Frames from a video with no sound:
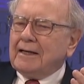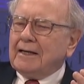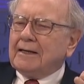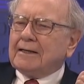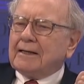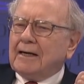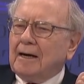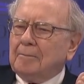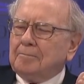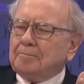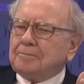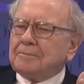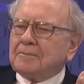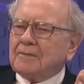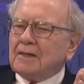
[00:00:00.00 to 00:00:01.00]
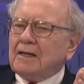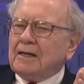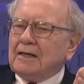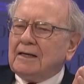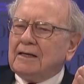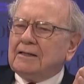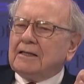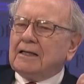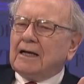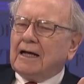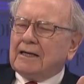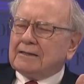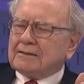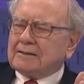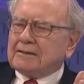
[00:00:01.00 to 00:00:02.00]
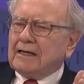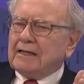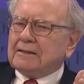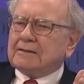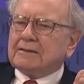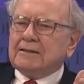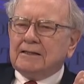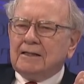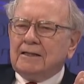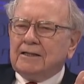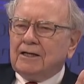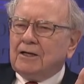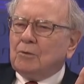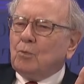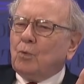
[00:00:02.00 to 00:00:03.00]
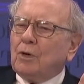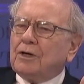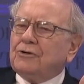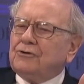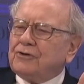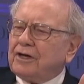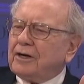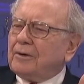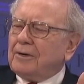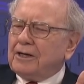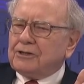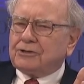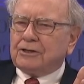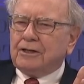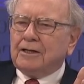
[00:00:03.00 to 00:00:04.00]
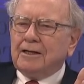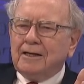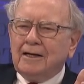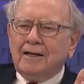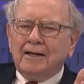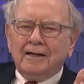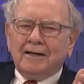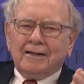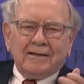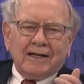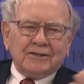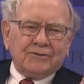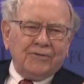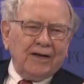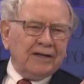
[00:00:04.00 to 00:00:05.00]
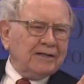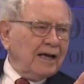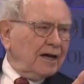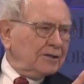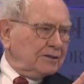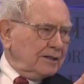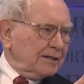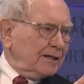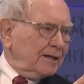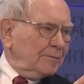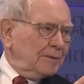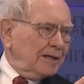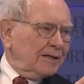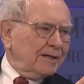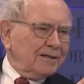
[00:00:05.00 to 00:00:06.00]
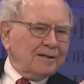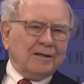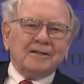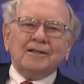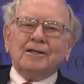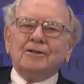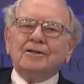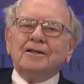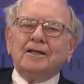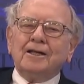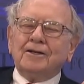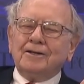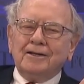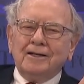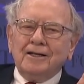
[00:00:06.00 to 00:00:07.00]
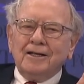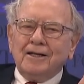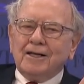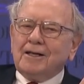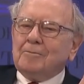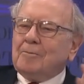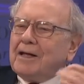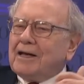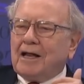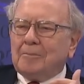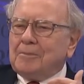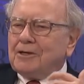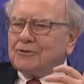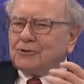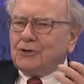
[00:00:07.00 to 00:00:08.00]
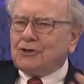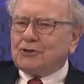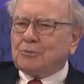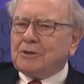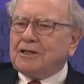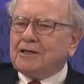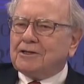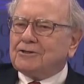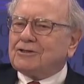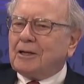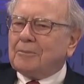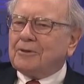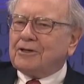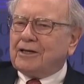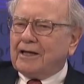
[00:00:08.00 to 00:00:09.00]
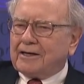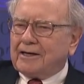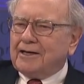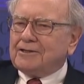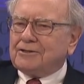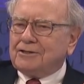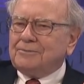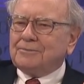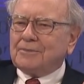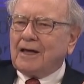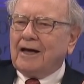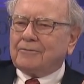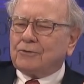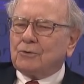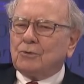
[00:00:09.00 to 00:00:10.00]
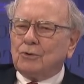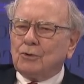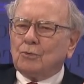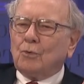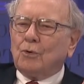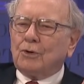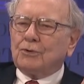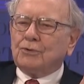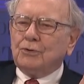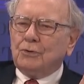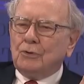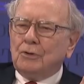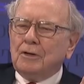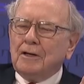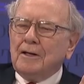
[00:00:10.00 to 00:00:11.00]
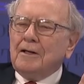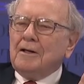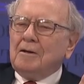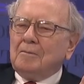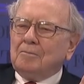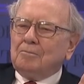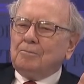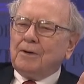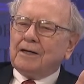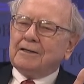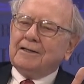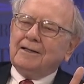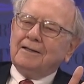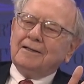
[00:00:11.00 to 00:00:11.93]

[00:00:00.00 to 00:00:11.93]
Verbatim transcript: income in the United States in one generation. That's fantastic. I mean, it, it, it may not be as good as we did in some of the decades after World War Two, but